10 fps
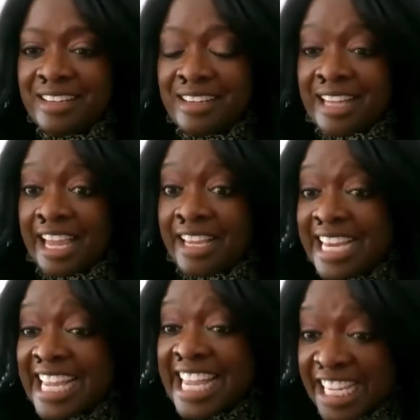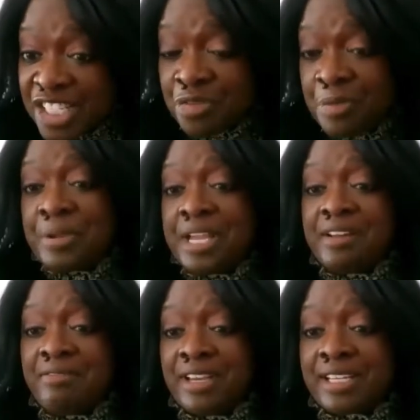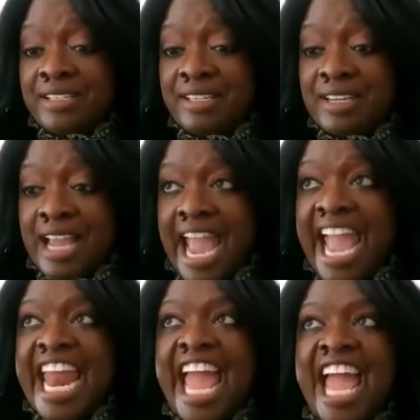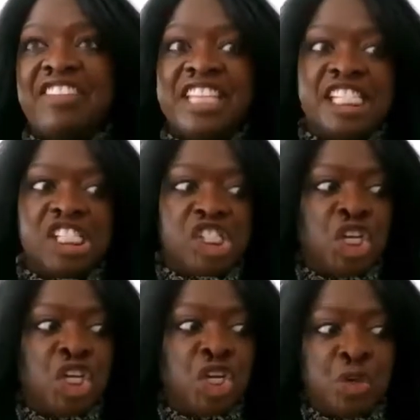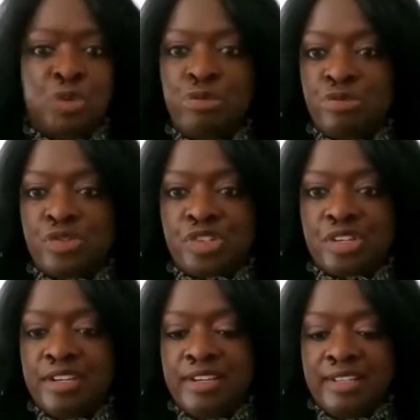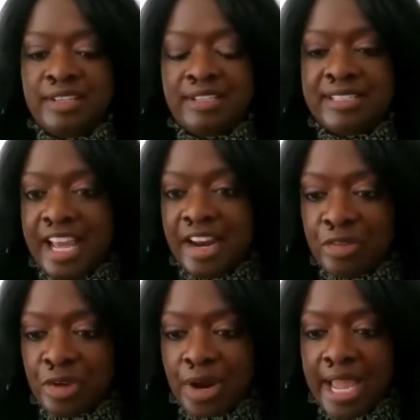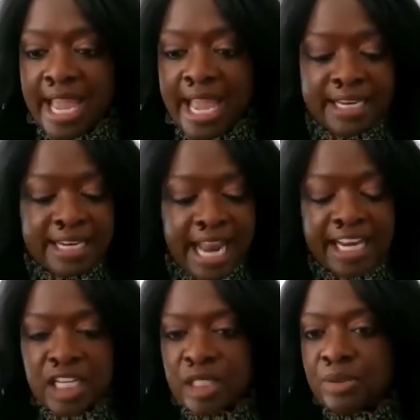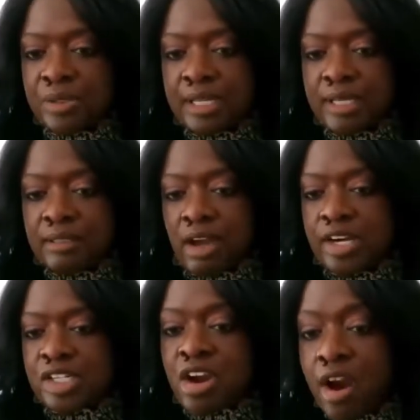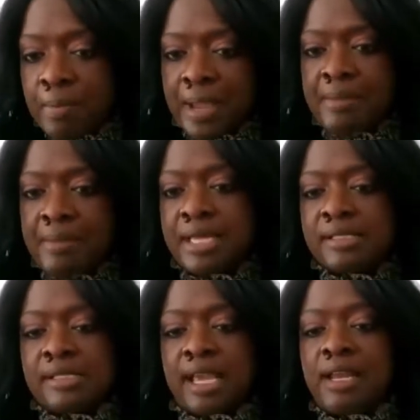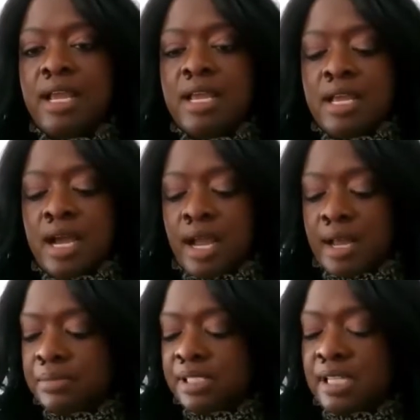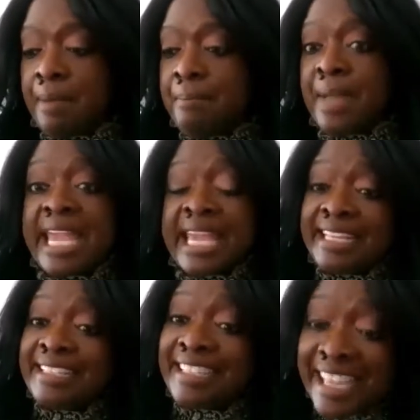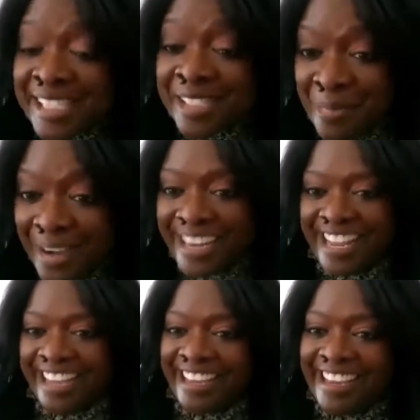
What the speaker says: like an inch from being evicted, and having this huge debt over your head, and not including large car payments and making less money.